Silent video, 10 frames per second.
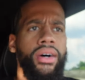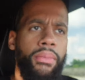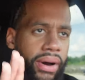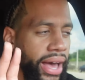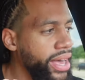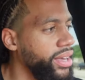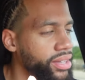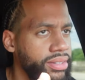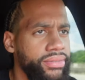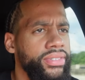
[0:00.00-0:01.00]
But hey,
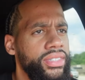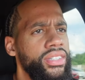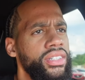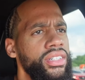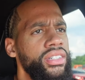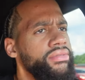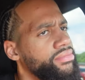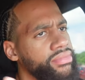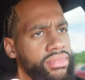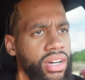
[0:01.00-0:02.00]

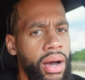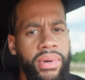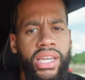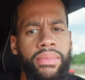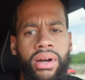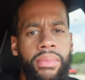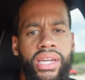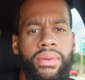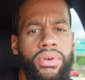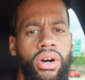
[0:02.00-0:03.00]
I'm gonna keep it. I'm gonna
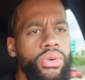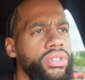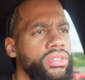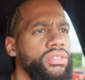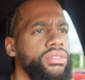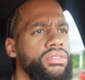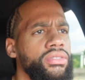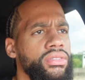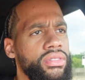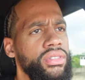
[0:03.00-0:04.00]
keep it going.
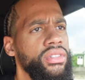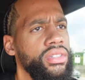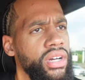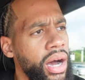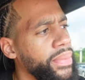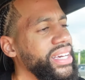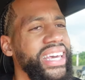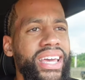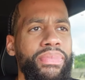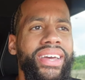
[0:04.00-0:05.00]
I'm gonna
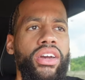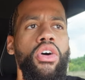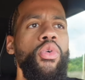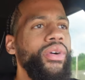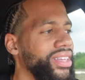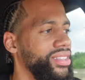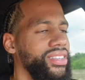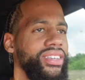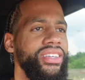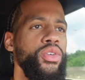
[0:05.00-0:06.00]
keep it going.
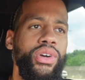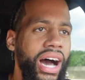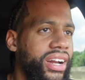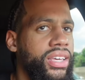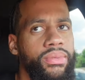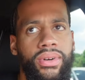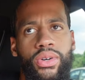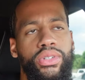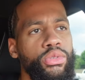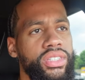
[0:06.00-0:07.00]
You gotta keep it
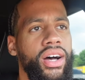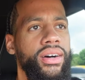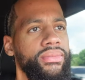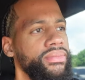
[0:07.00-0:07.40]
going. Don't stop.